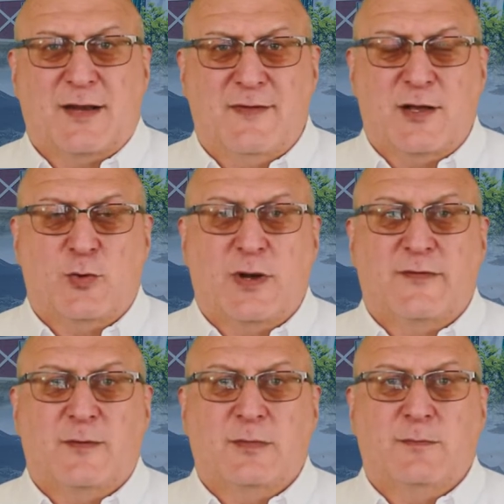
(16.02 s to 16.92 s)
of inquiry
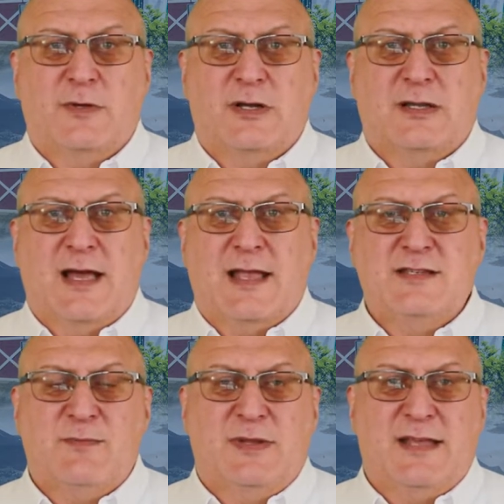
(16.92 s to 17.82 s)
from
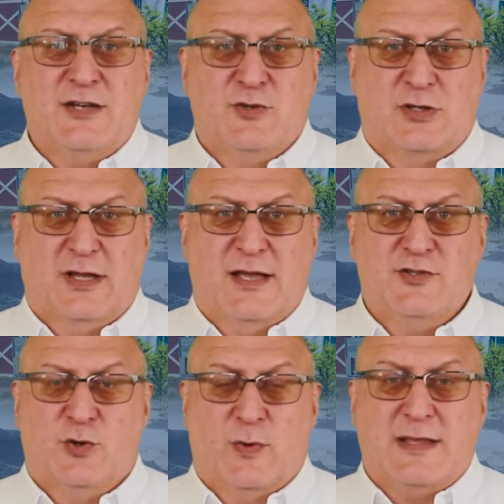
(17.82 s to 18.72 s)
clients and potential clients
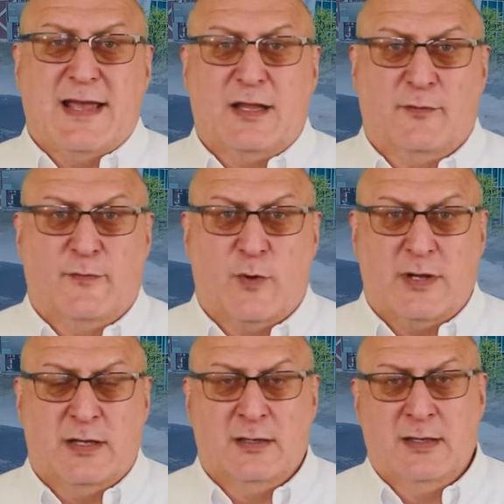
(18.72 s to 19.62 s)
who are in
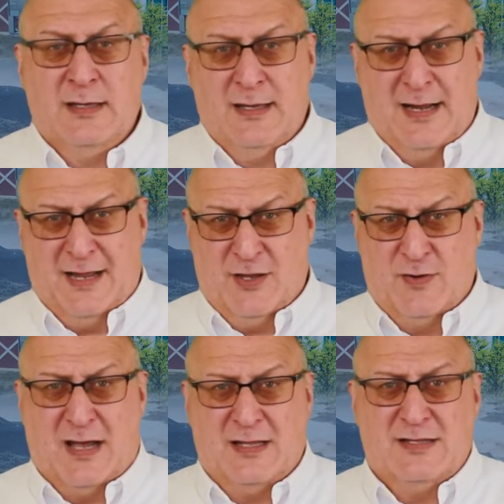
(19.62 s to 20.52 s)
California, and they're
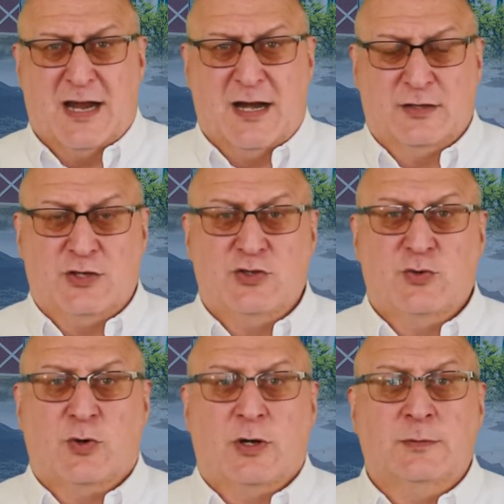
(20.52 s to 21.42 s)
not entirely
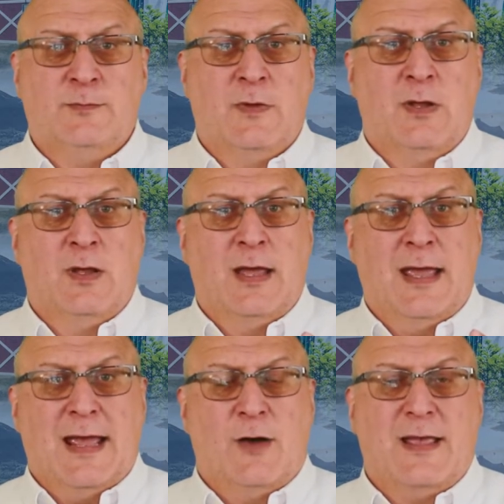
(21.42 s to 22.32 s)
sure
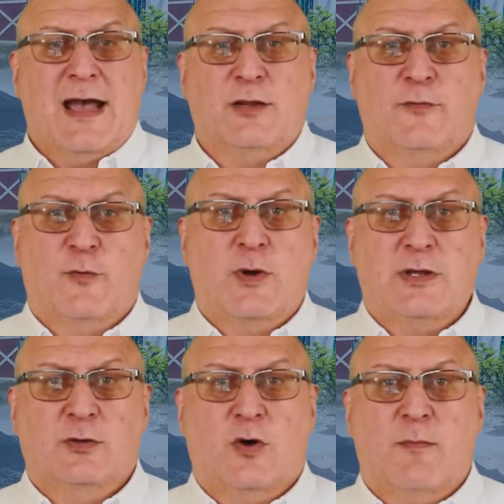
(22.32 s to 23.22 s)
how
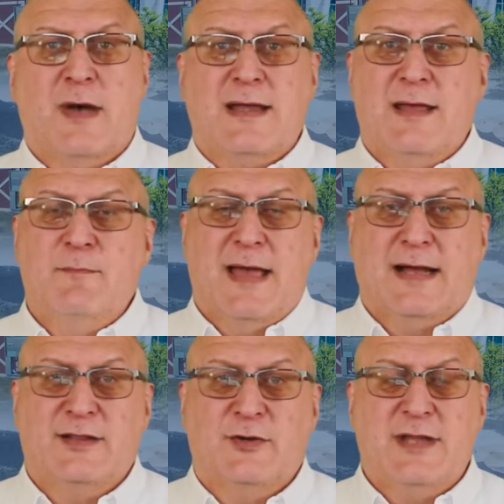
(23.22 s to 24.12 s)
California law might
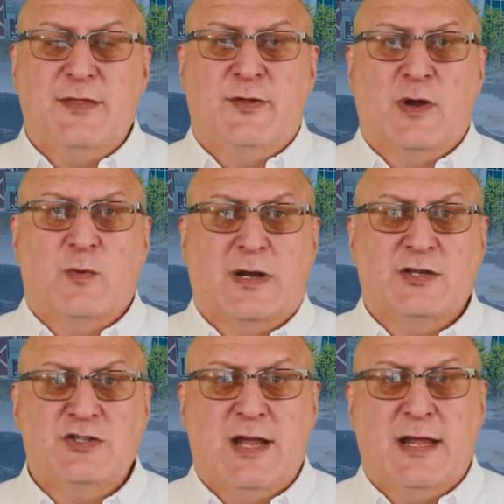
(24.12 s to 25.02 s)
impact their 1031
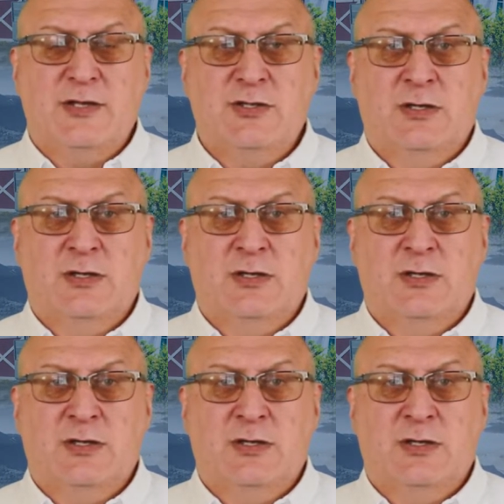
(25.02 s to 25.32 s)
exchange.